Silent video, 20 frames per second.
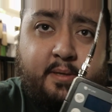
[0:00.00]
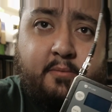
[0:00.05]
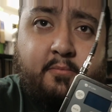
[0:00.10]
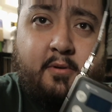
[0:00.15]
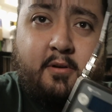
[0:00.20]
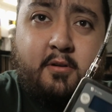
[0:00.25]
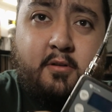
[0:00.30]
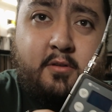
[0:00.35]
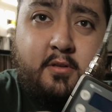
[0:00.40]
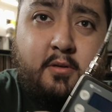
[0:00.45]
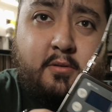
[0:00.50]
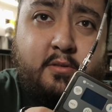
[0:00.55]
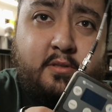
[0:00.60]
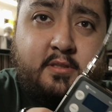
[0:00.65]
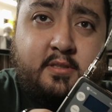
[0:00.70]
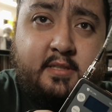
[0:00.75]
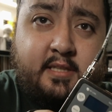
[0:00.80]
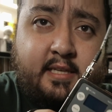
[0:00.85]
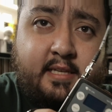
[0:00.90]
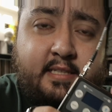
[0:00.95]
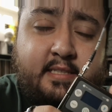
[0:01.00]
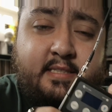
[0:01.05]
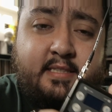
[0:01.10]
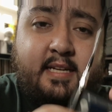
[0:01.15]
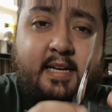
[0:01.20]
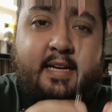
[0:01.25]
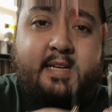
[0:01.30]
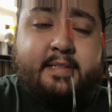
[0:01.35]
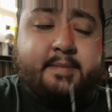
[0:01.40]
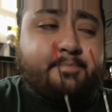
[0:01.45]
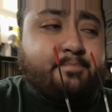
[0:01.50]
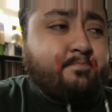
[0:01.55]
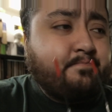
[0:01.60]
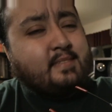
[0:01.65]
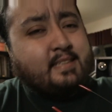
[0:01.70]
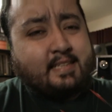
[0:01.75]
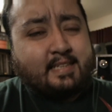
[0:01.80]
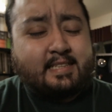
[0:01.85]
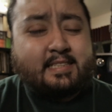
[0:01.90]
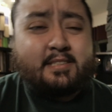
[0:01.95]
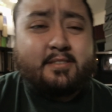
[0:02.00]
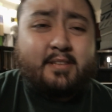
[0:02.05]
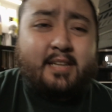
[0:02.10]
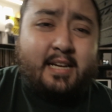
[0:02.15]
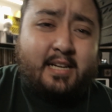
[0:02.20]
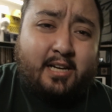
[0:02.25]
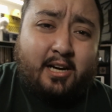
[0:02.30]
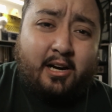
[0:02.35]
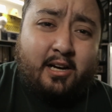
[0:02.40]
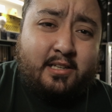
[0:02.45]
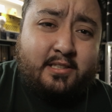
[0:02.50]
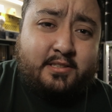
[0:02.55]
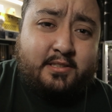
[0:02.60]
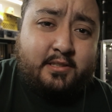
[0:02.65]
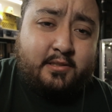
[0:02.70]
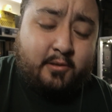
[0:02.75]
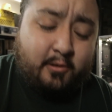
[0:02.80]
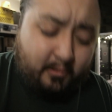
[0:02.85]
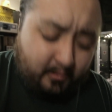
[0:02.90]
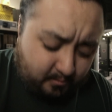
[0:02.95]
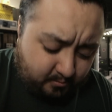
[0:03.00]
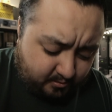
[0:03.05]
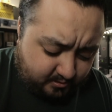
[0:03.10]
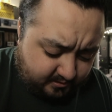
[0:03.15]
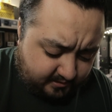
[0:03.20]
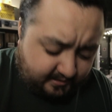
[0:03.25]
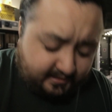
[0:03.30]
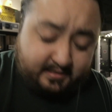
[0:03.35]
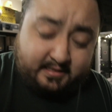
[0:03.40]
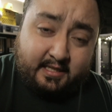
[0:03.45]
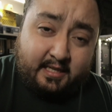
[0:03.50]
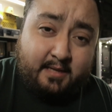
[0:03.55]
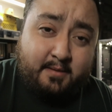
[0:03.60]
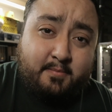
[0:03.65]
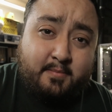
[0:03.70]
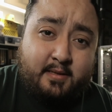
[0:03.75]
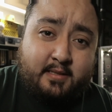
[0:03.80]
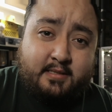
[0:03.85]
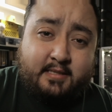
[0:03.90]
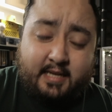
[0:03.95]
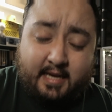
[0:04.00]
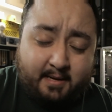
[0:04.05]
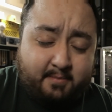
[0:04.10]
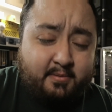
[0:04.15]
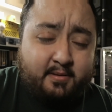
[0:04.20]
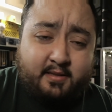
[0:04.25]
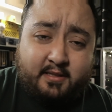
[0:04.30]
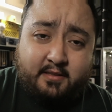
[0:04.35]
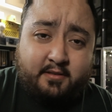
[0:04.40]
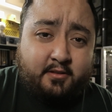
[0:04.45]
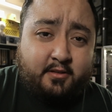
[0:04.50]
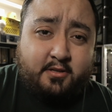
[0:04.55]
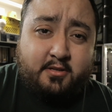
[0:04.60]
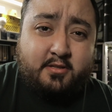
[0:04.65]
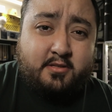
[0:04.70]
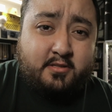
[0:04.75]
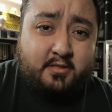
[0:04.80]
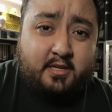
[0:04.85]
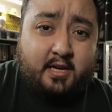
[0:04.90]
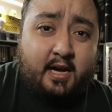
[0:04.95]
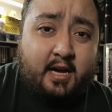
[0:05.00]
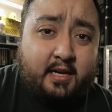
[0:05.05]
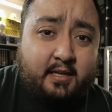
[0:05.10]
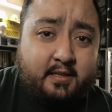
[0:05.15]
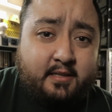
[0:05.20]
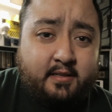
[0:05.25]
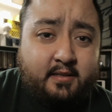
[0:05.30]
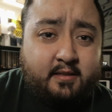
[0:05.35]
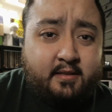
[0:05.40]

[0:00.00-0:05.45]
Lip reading: one of those things that is gonna cost you almost the same as everything you just got,